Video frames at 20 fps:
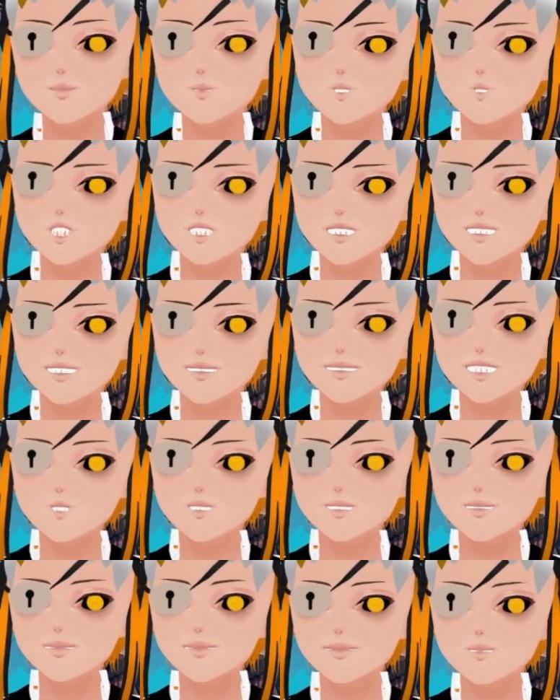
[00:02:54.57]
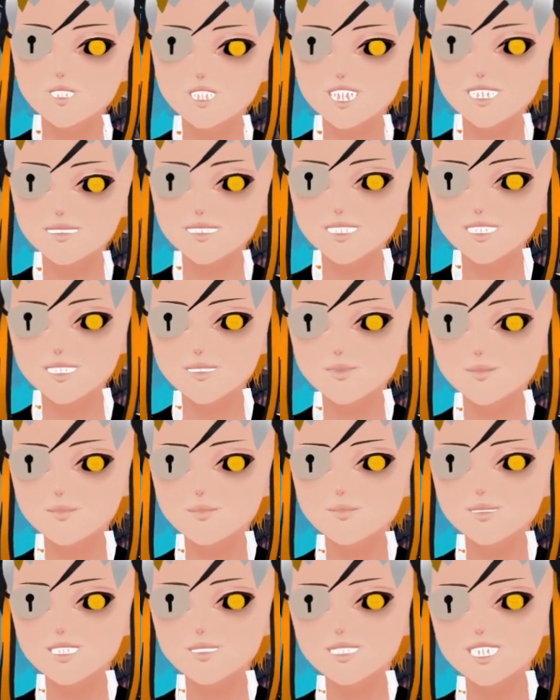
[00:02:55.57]
more additional synergy.
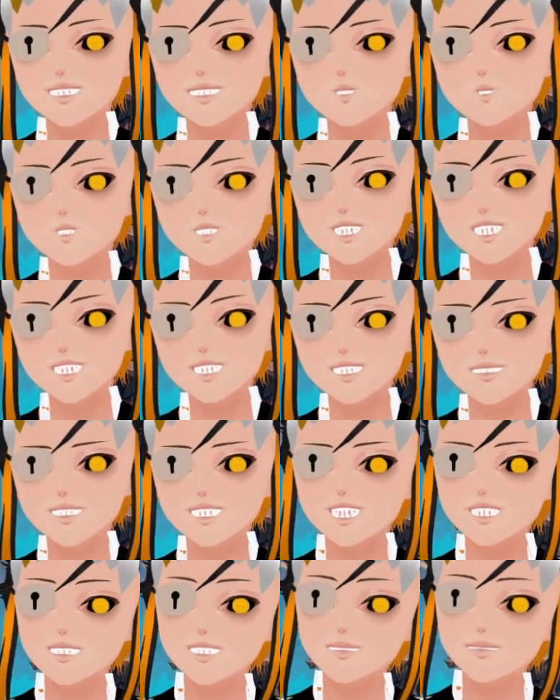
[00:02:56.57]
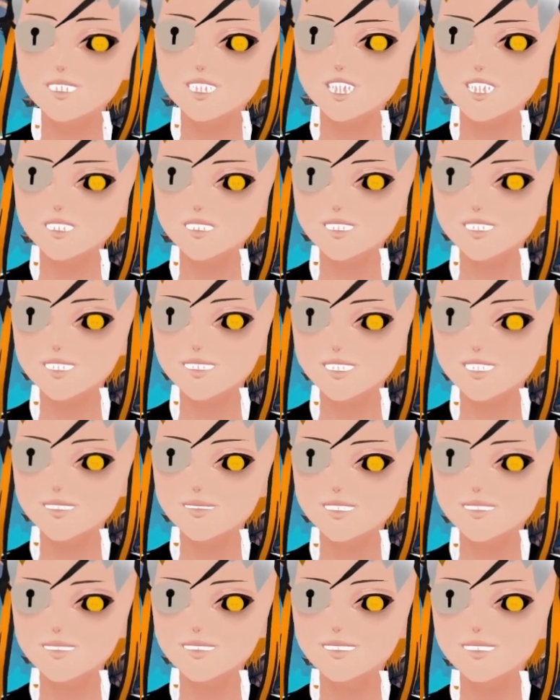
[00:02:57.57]
I do think this card is pretty
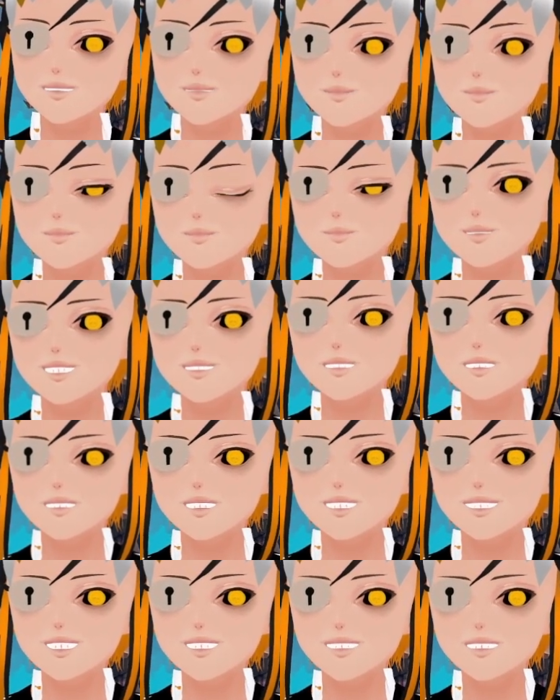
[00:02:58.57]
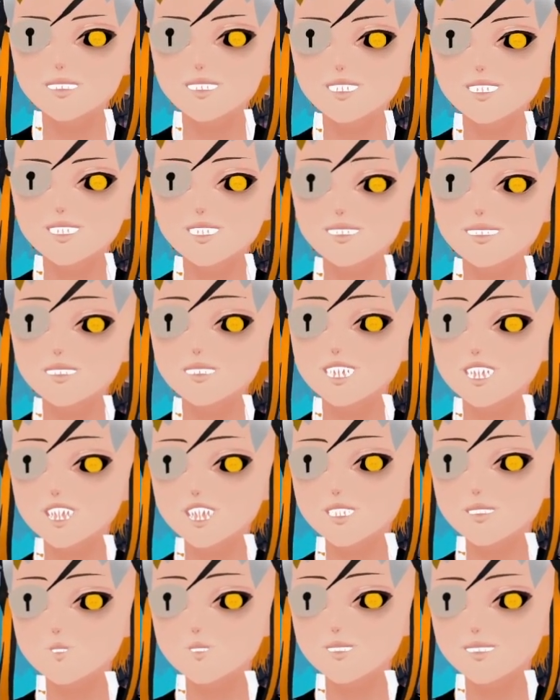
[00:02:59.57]
decent for a 3-drop
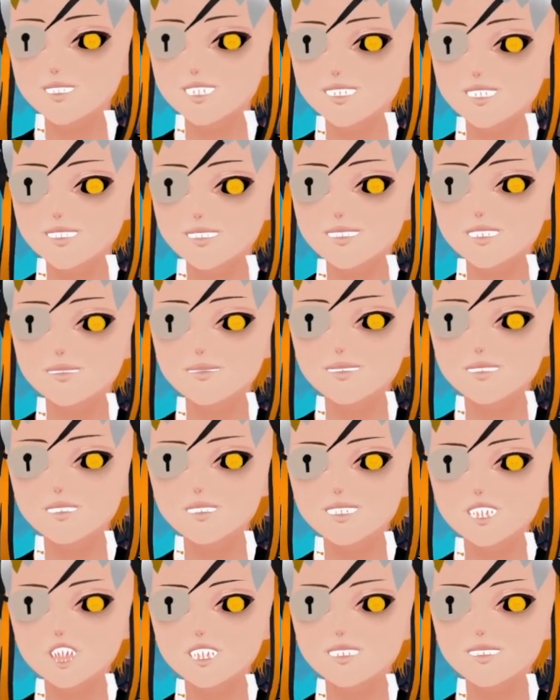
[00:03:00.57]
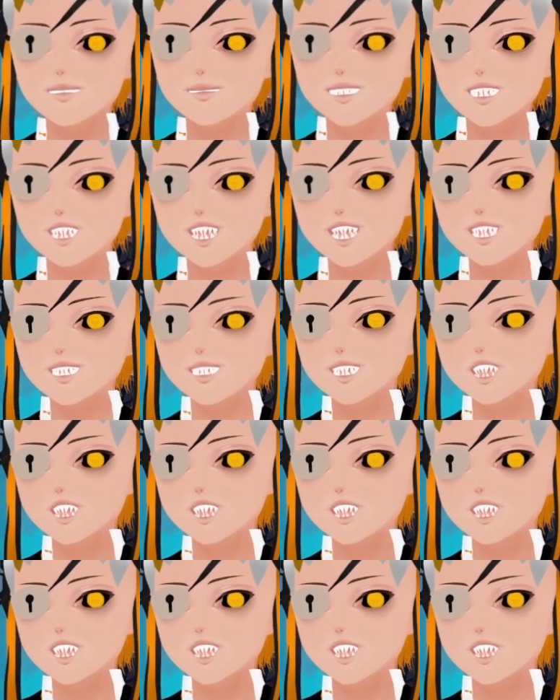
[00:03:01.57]
weapon. It does turn on some of the